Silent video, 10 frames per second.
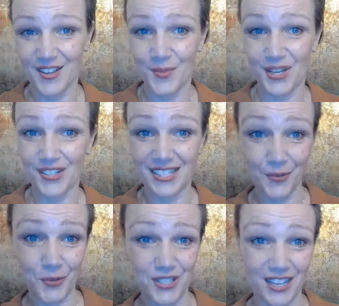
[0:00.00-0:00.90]
Because he
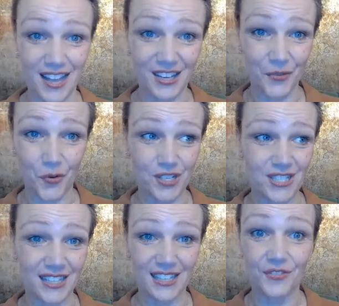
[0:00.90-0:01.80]
was the kind of horse
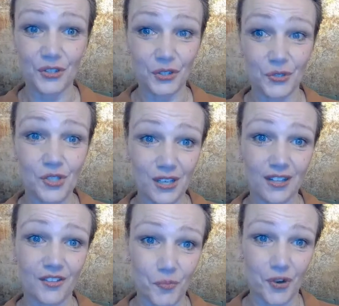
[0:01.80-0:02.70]
that if you used a
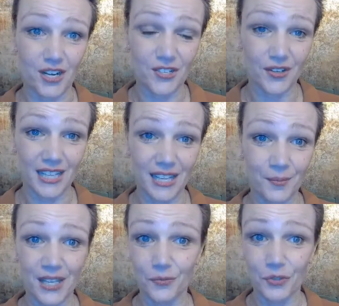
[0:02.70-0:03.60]
lot of pressure on him,
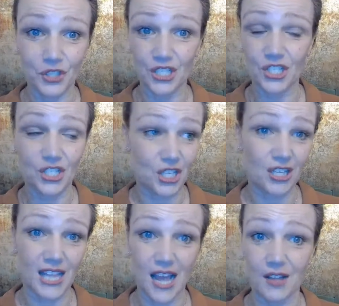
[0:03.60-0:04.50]
he would just
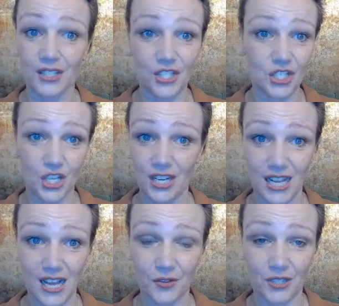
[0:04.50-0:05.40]
shut down and shut it
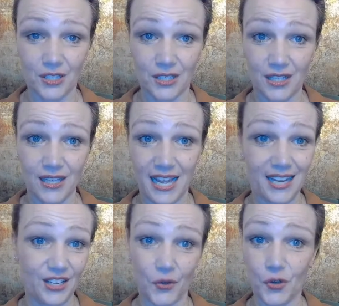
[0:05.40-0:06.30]
out
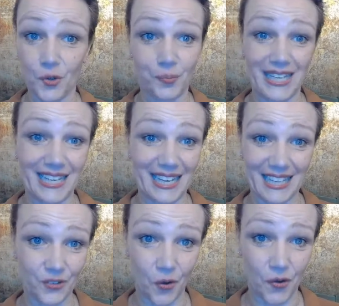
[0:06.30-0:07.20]
and, you know, completely
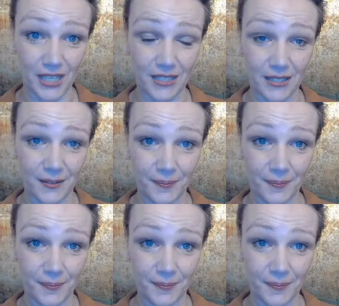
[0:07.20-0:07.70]
ignore it.